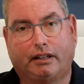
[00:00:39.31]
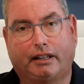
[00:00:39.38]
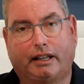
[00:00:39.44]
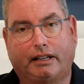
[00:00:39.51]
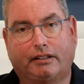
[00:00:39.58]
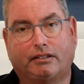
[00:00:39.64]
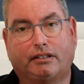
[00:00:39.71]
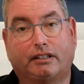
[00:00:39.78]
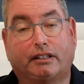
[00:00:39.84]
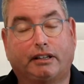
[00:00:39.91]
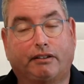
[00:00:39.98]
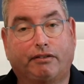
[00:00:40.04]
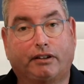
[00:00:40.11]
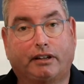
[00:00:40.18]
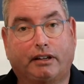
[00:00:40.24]
That is
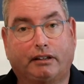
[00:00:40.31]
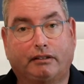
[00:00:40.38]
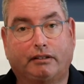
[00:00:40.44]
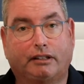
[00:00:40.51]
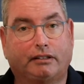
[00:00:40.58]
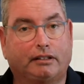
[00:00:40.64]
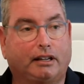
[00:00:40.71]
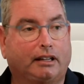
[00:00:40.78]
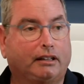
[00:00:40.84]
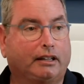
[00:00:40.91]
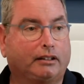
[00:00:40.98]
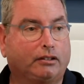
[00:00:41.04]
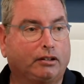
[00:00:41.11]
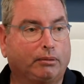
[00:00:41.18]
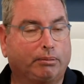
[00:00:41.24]
significant. It's not
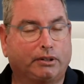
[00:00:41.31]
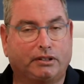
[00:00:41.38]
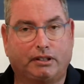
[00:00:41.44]
like 2%.